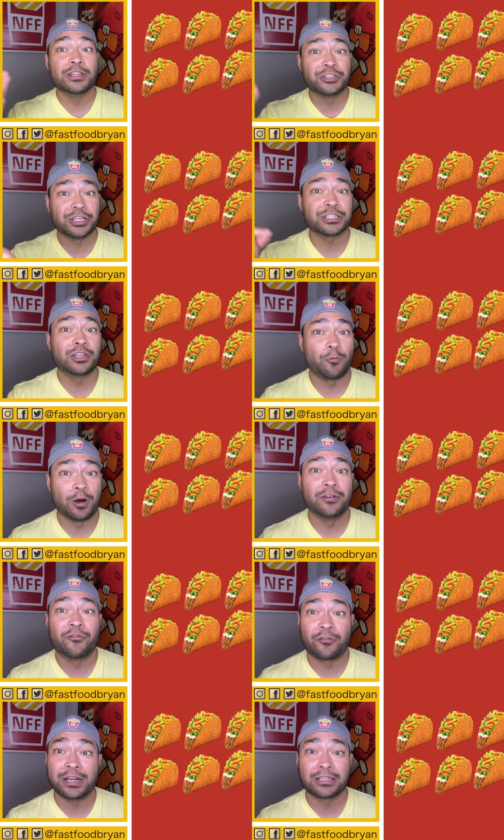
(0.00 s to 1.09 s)
than just the one
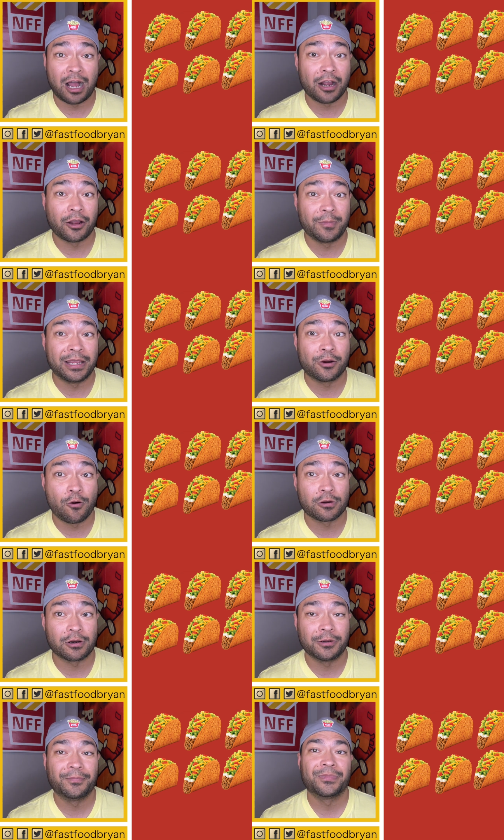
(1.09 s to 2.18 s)
free taco being
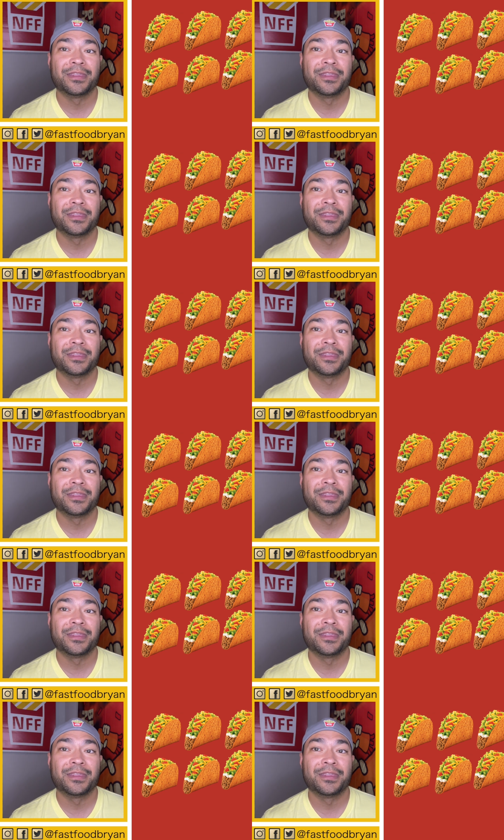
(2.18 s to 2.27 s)
ordered.